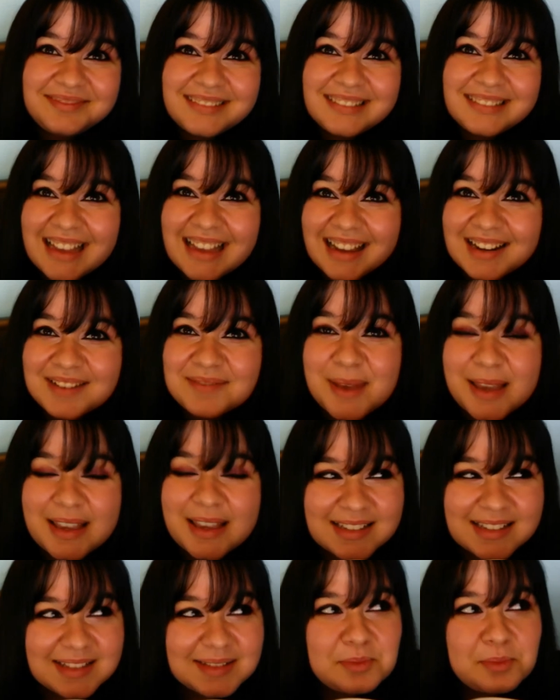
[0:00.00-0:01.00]
it
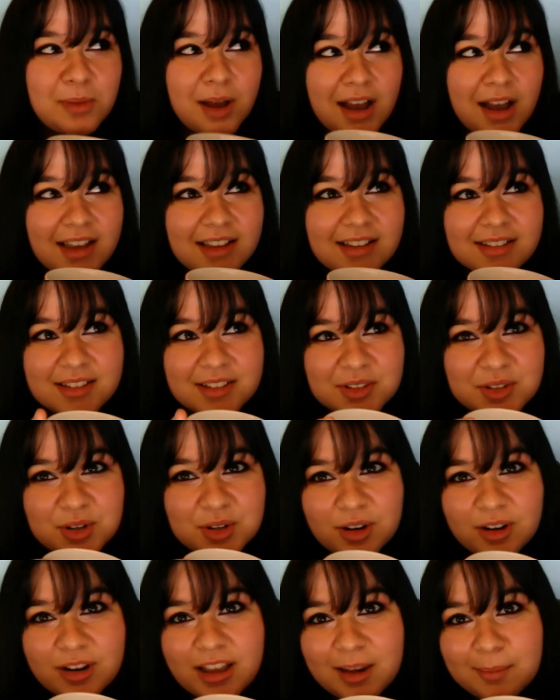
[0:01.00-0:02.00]
makes my
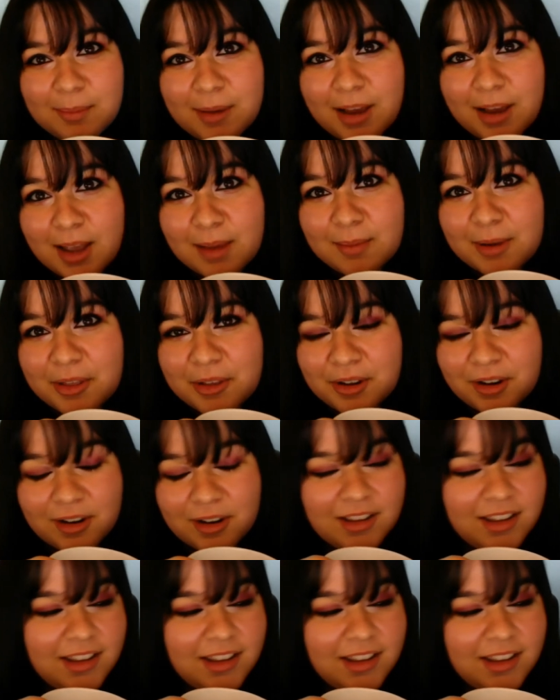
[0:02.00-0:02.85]
sister and my mother